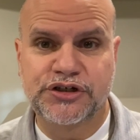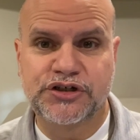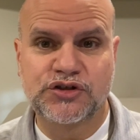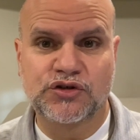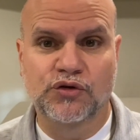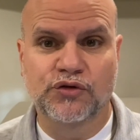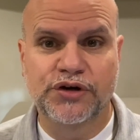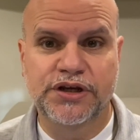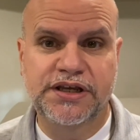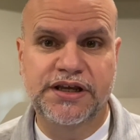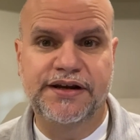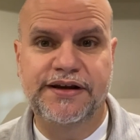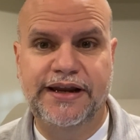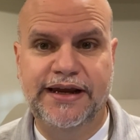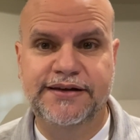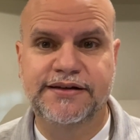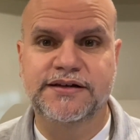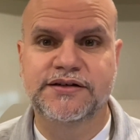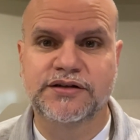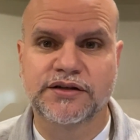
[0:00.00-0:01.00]
story
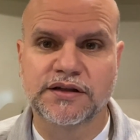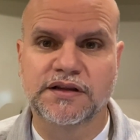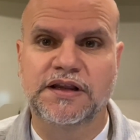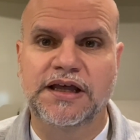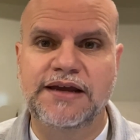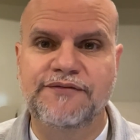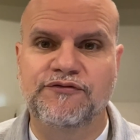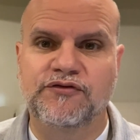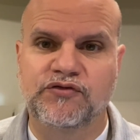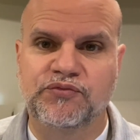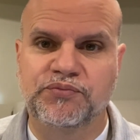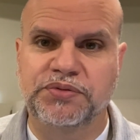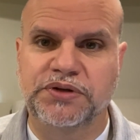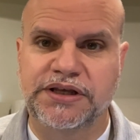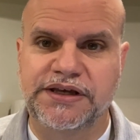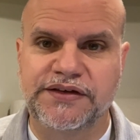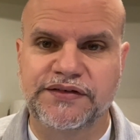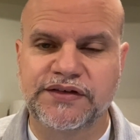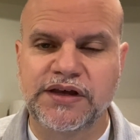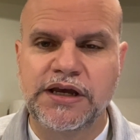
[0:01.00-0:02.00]
connected to the life of
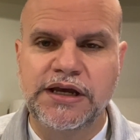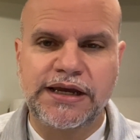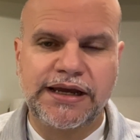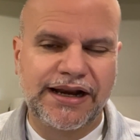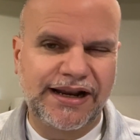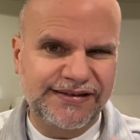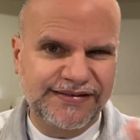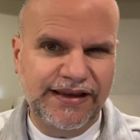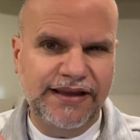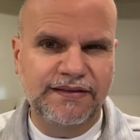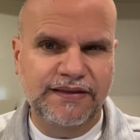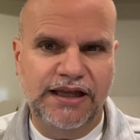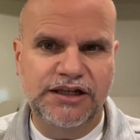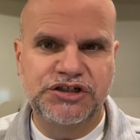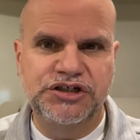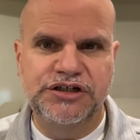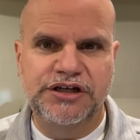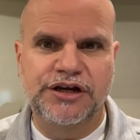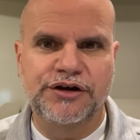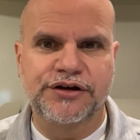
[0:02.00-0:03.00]
Blaise. And I say
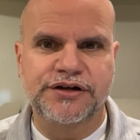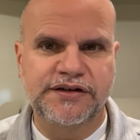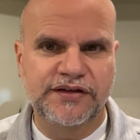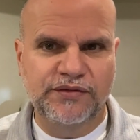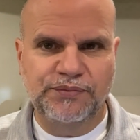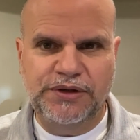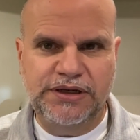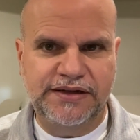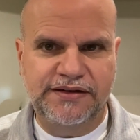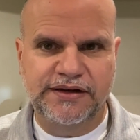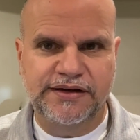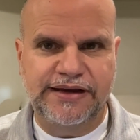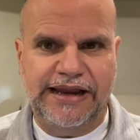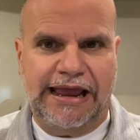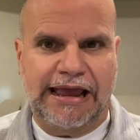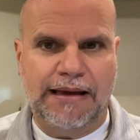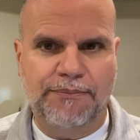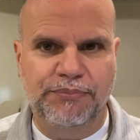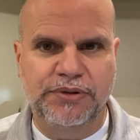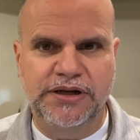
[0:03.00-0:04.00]
legendary, it doesn't mean it didn't
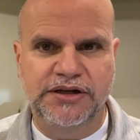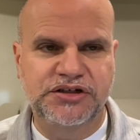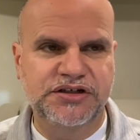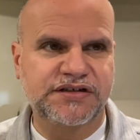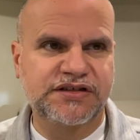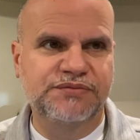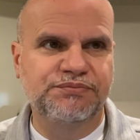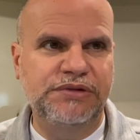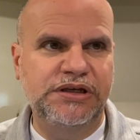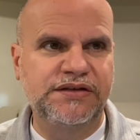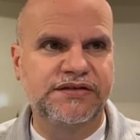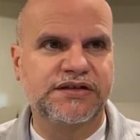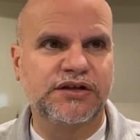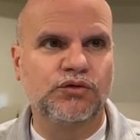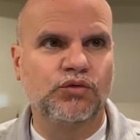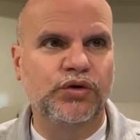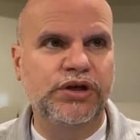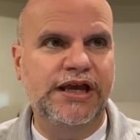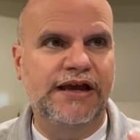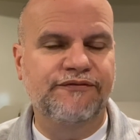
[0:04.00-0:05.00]
happen. It just means that
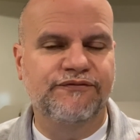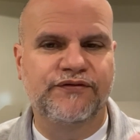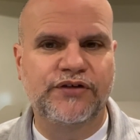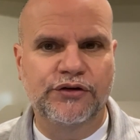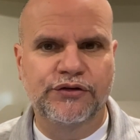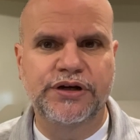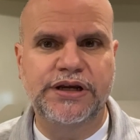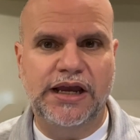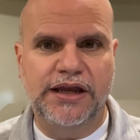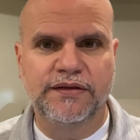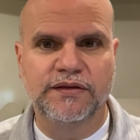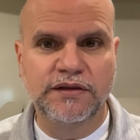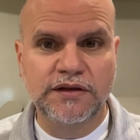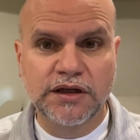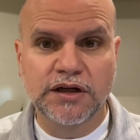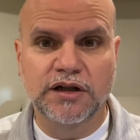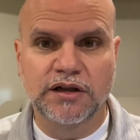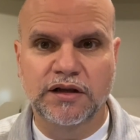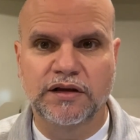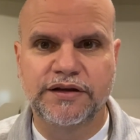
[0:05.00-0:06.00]
we have very
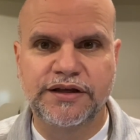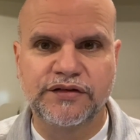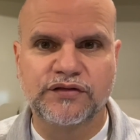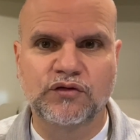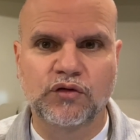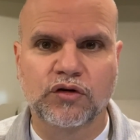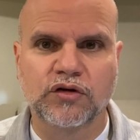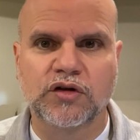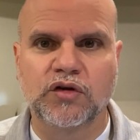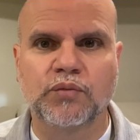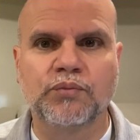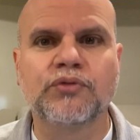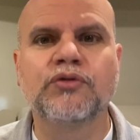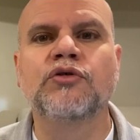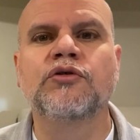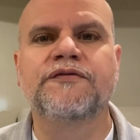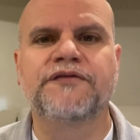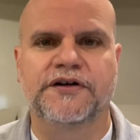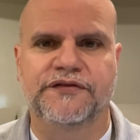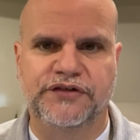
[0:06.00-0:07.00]
little historical
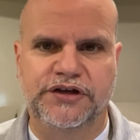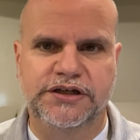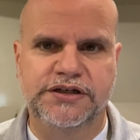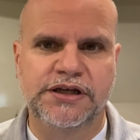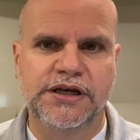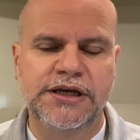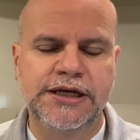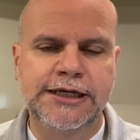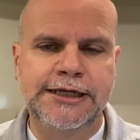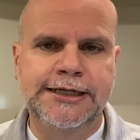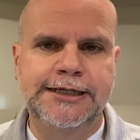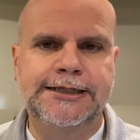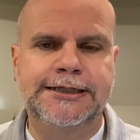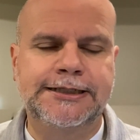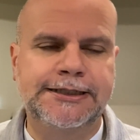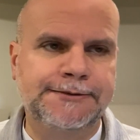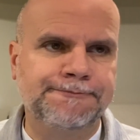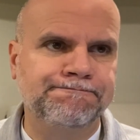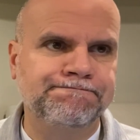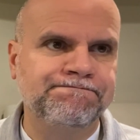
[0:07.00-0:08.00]
proof of it.
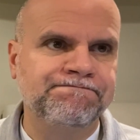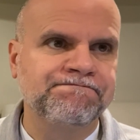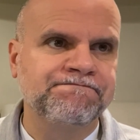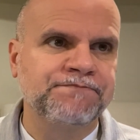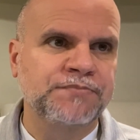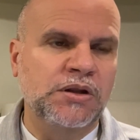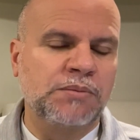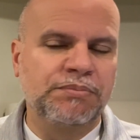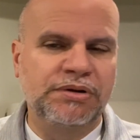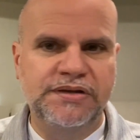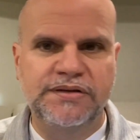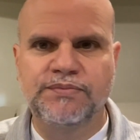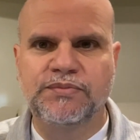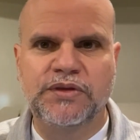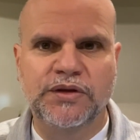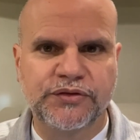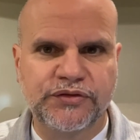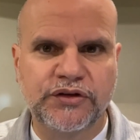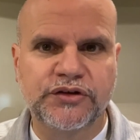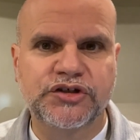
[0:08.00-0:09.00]
But
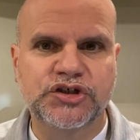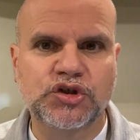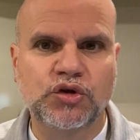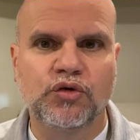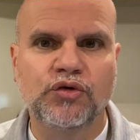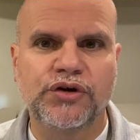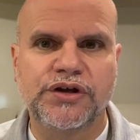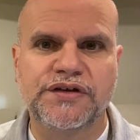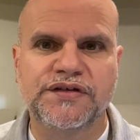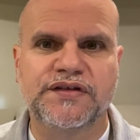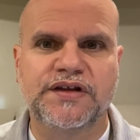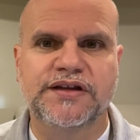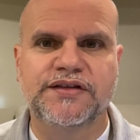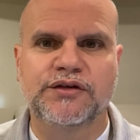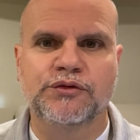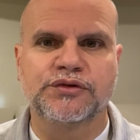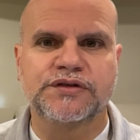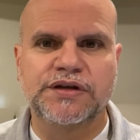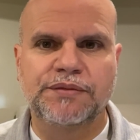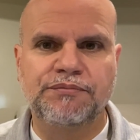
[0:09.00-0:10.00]
the story is that
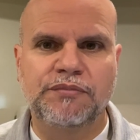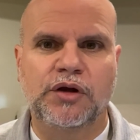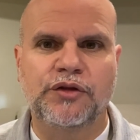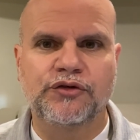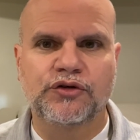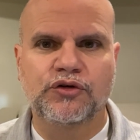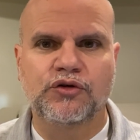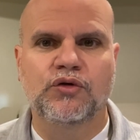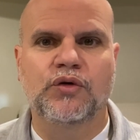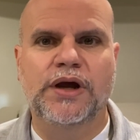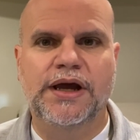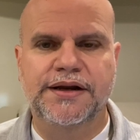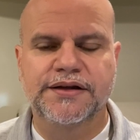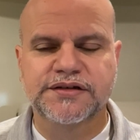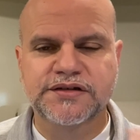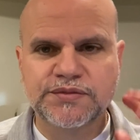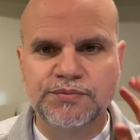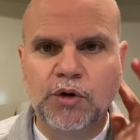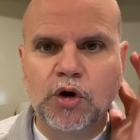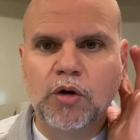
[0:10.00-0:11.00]
there was a mother who had a
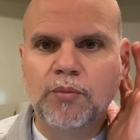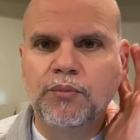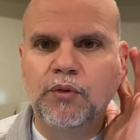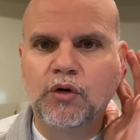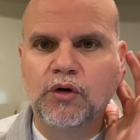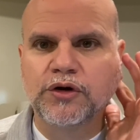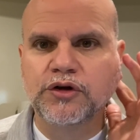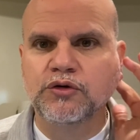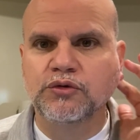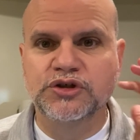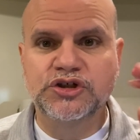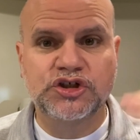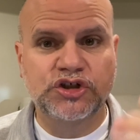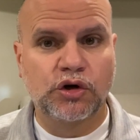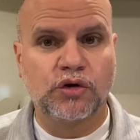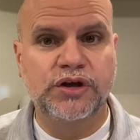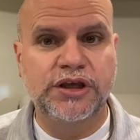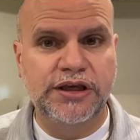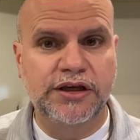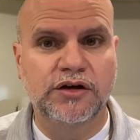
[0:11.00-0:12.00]
small boy who was
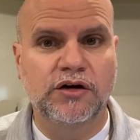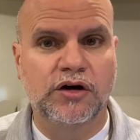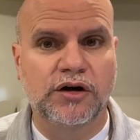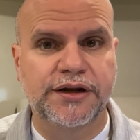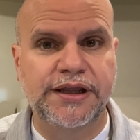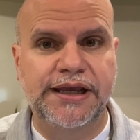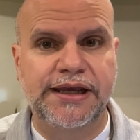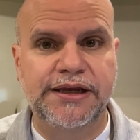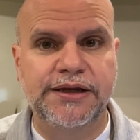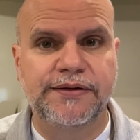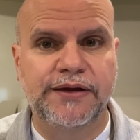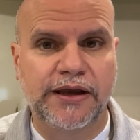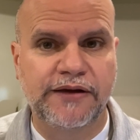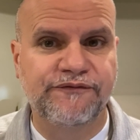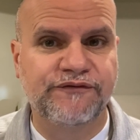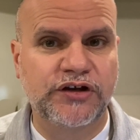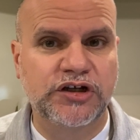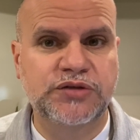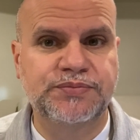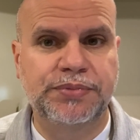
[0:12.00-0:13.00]
choking on a
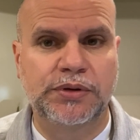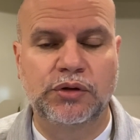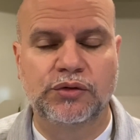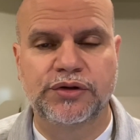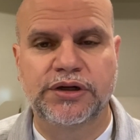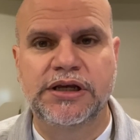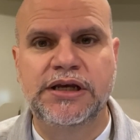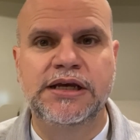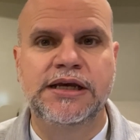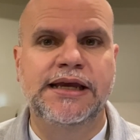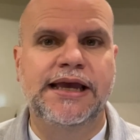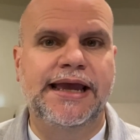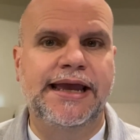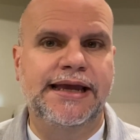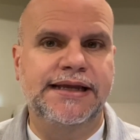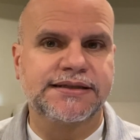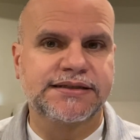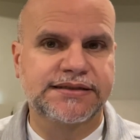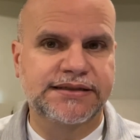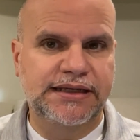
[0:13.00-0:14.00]
fishbone.
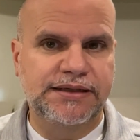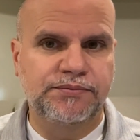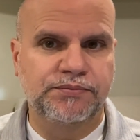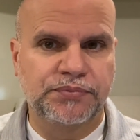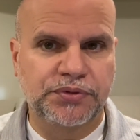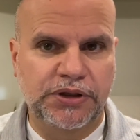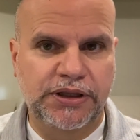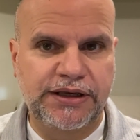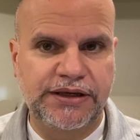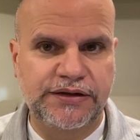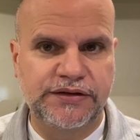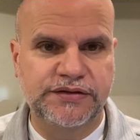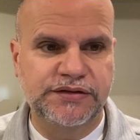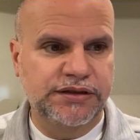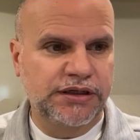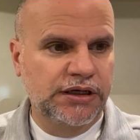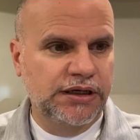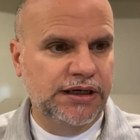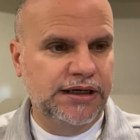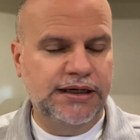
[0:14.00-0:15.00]
And St. Blaise
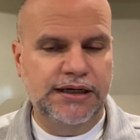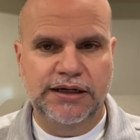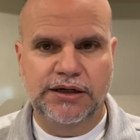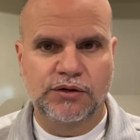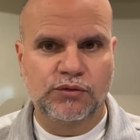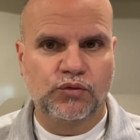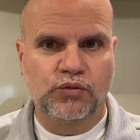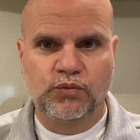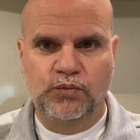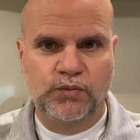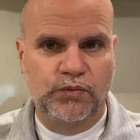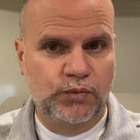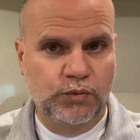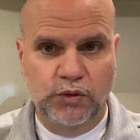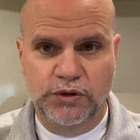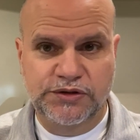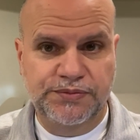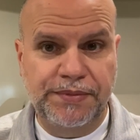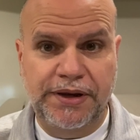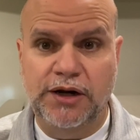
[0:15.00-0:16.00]

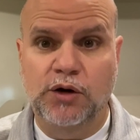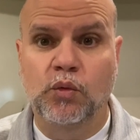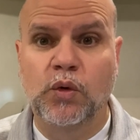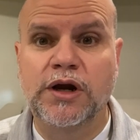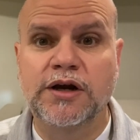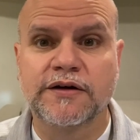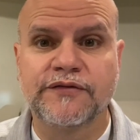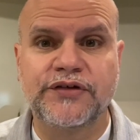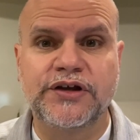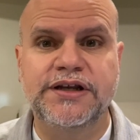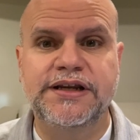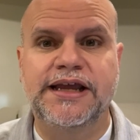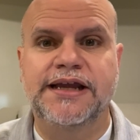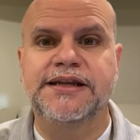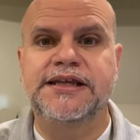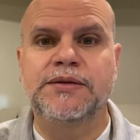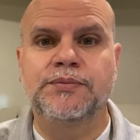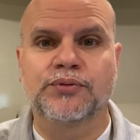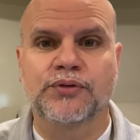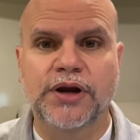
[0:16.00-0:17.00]
was made aware of it, and
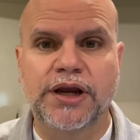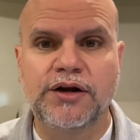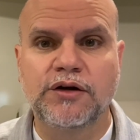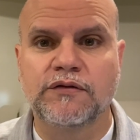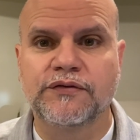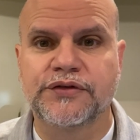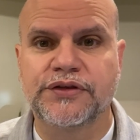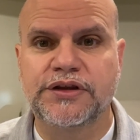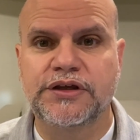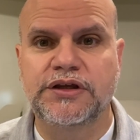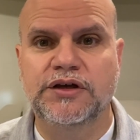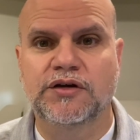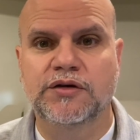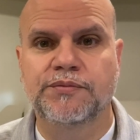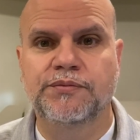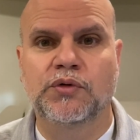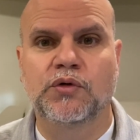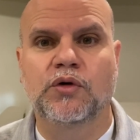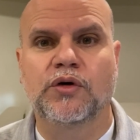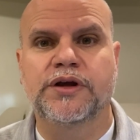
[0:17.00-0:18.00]
he prayed over the
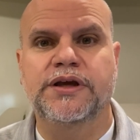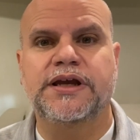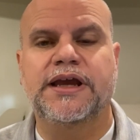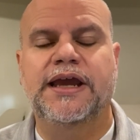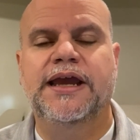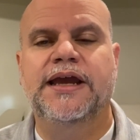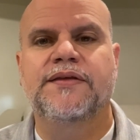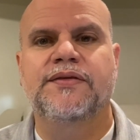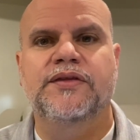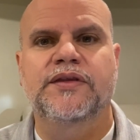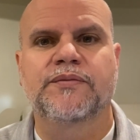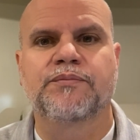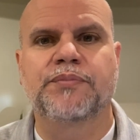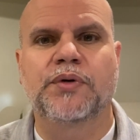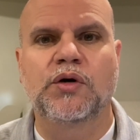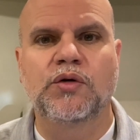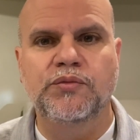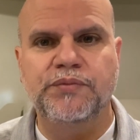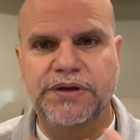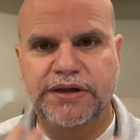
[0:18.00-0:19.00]
young boy, and the
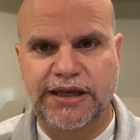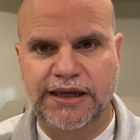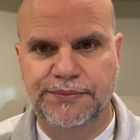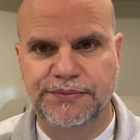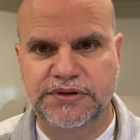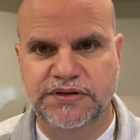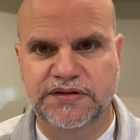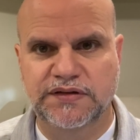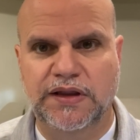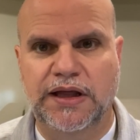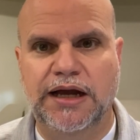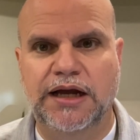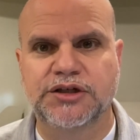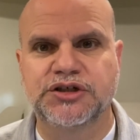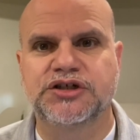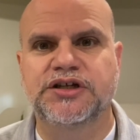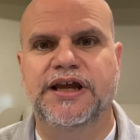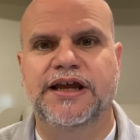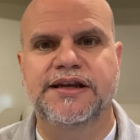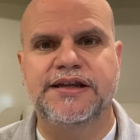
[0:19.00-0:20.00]
bone became
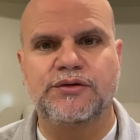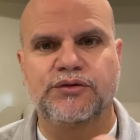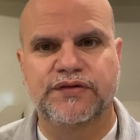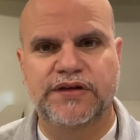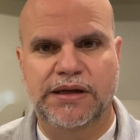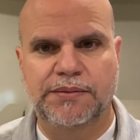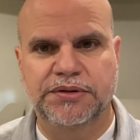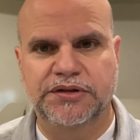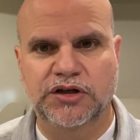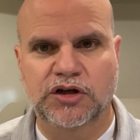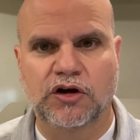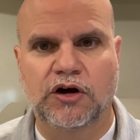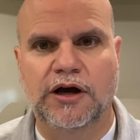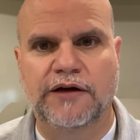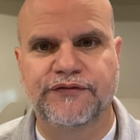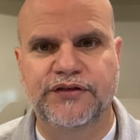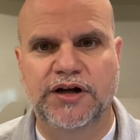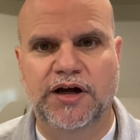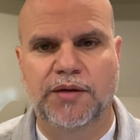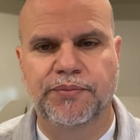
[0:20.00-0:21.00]
dislodged, and he was able to
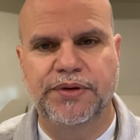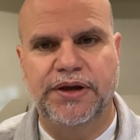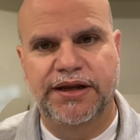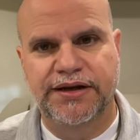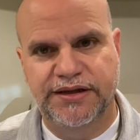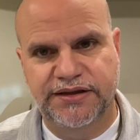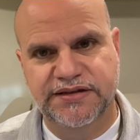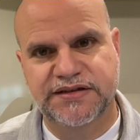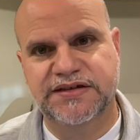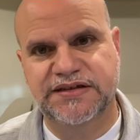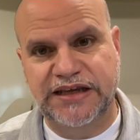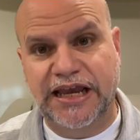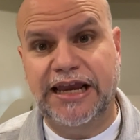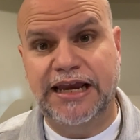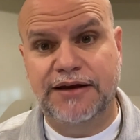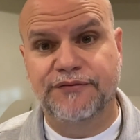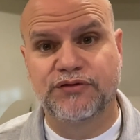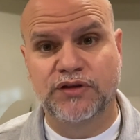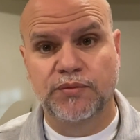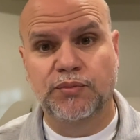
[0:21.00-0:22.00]
cough it up, and it
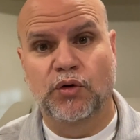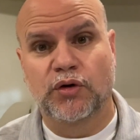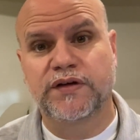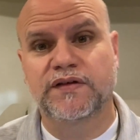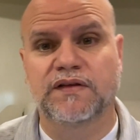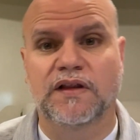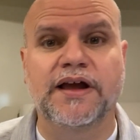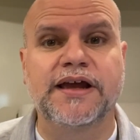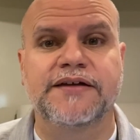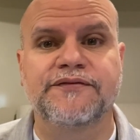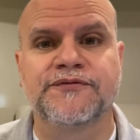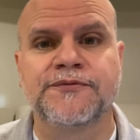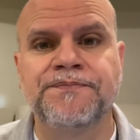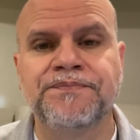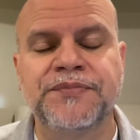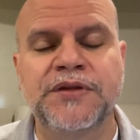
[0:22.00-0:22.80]
saved the boy's life.